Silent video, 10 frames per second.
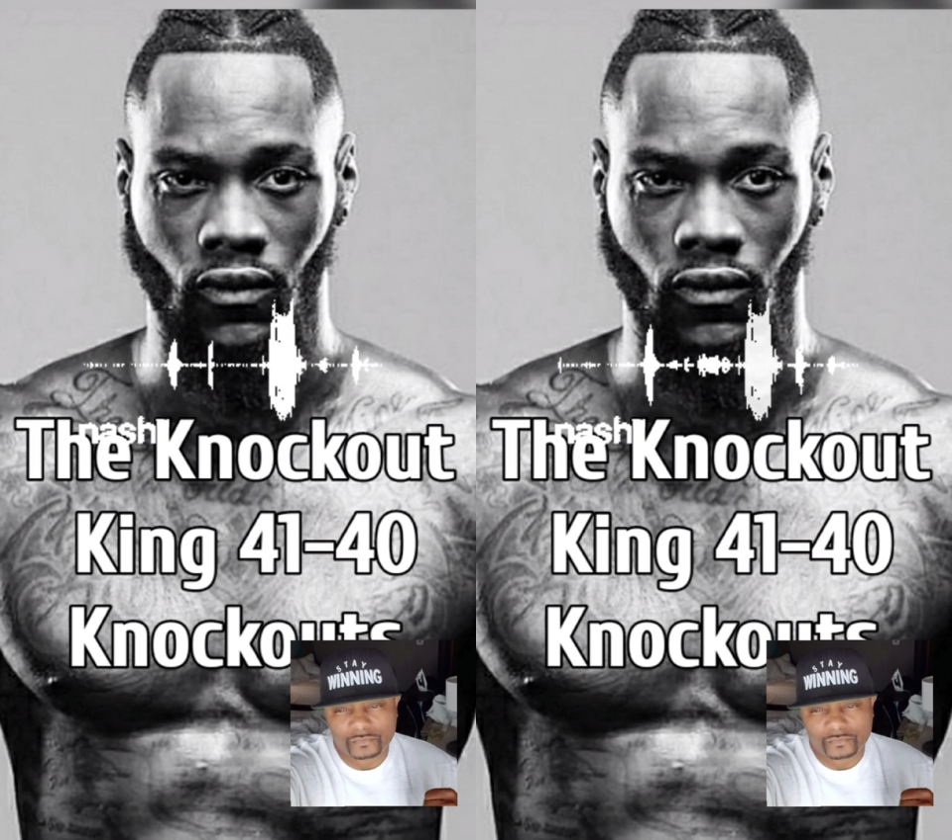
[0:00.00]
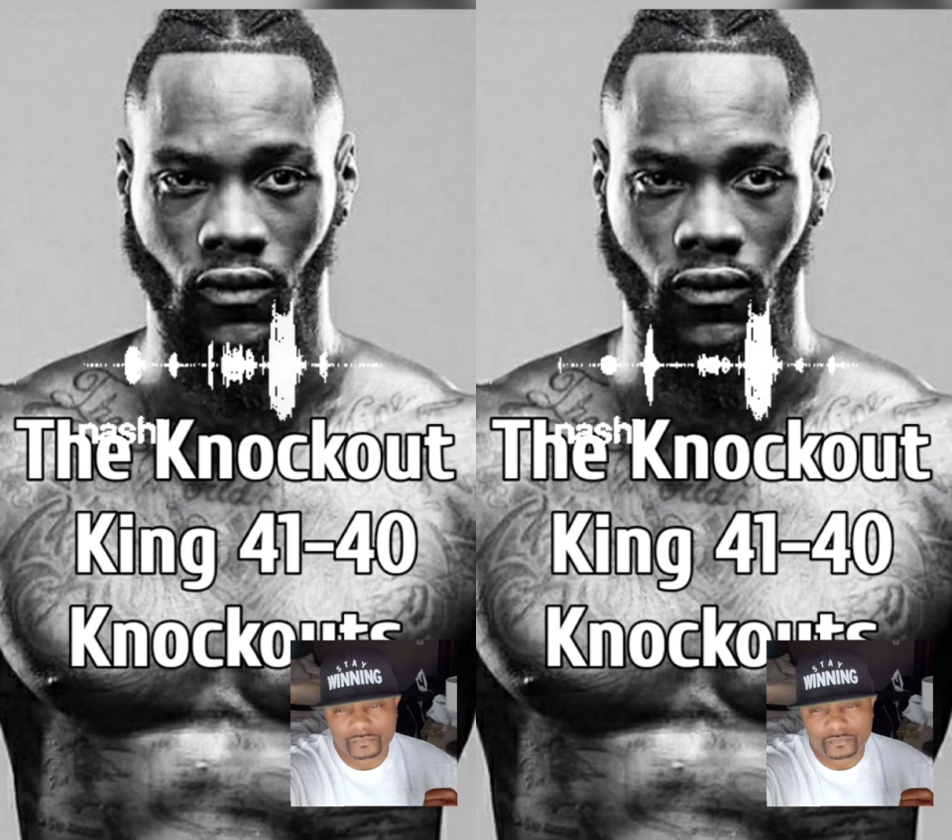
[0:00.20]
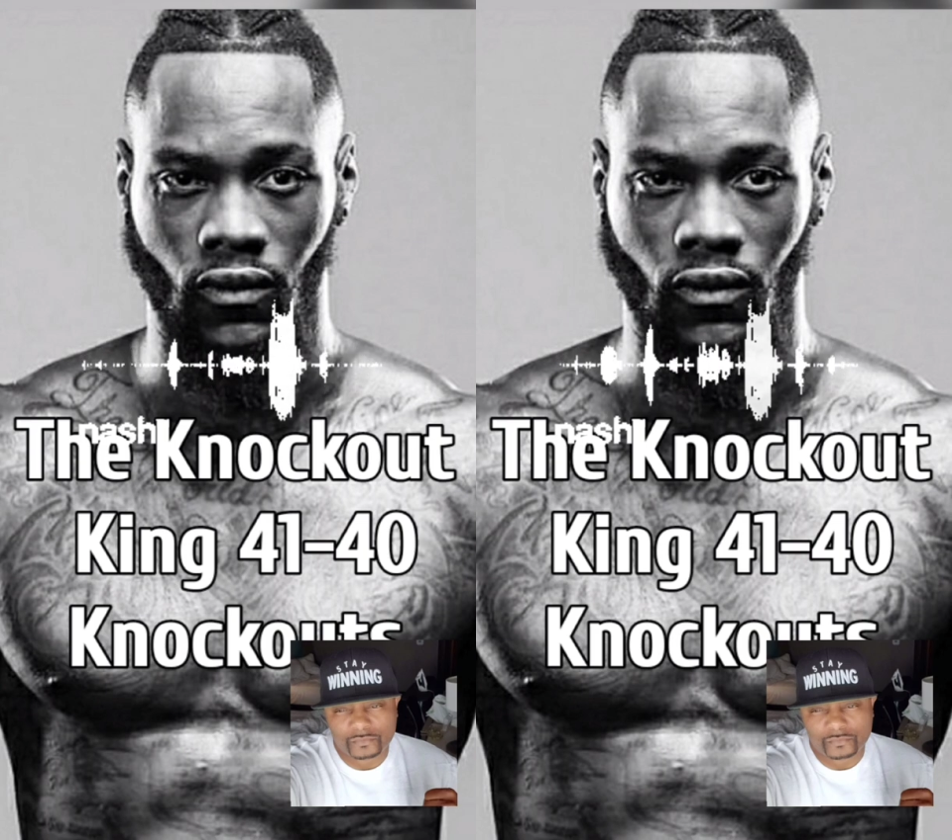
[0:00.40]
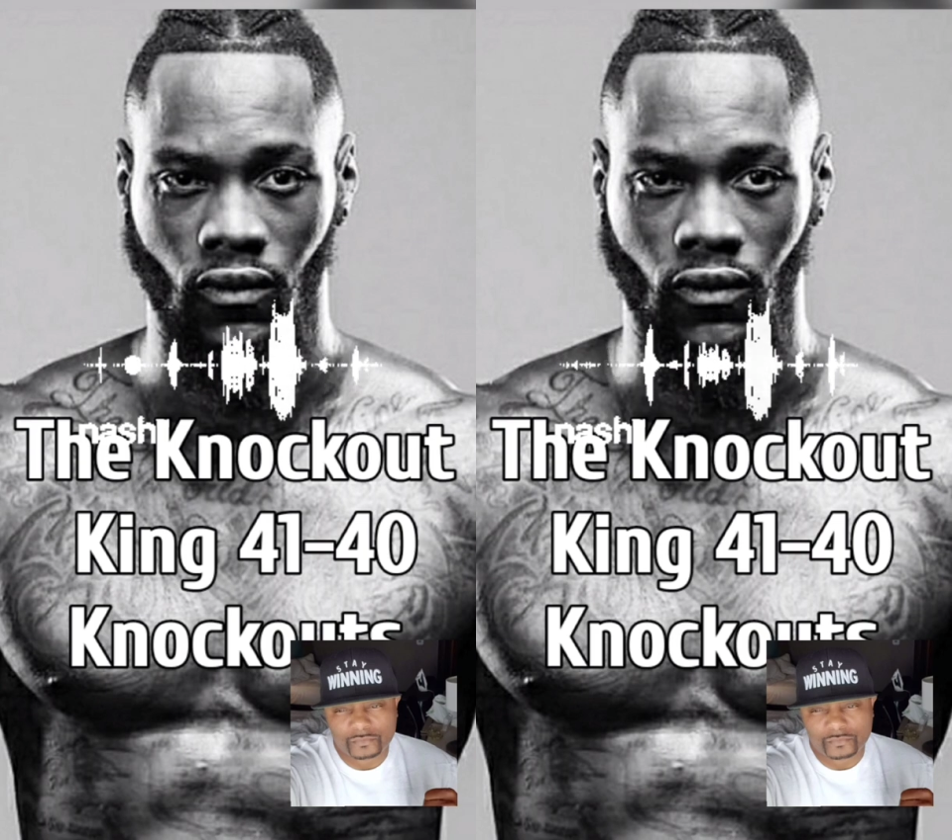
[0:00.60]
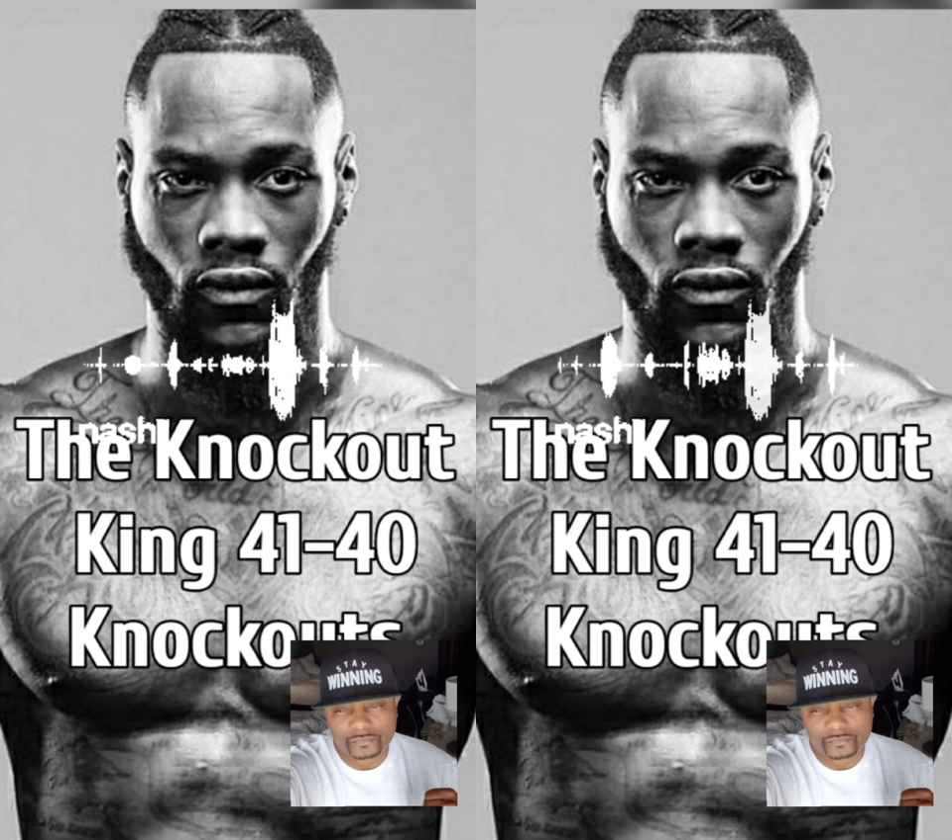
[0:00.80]
be
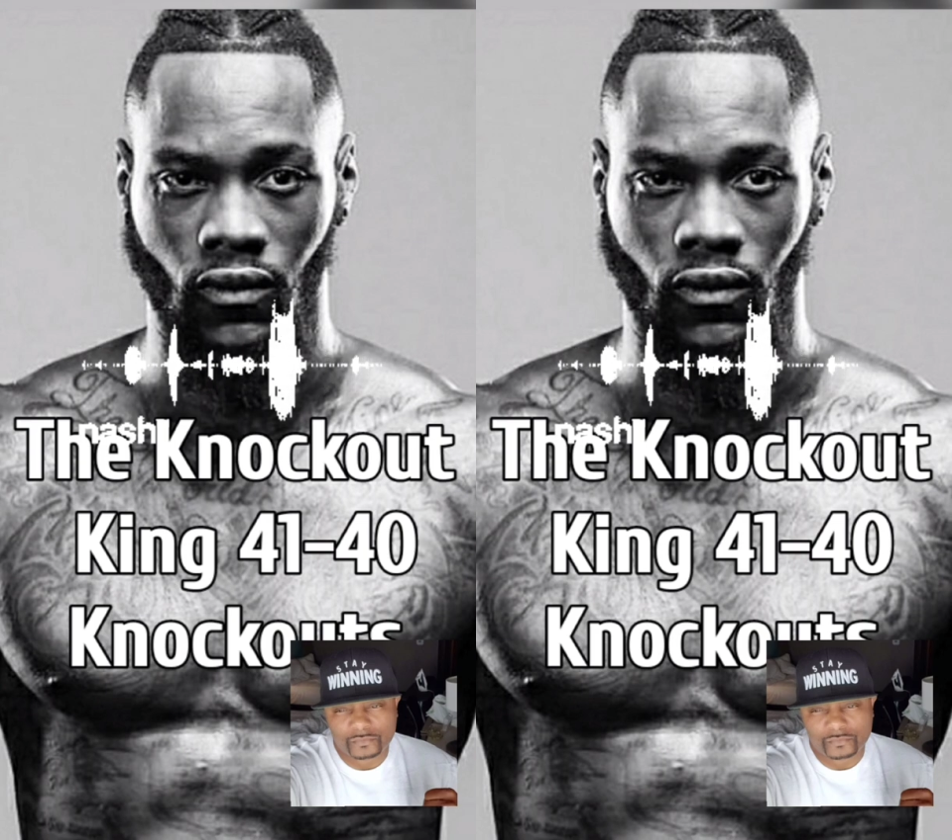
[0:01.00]
busted for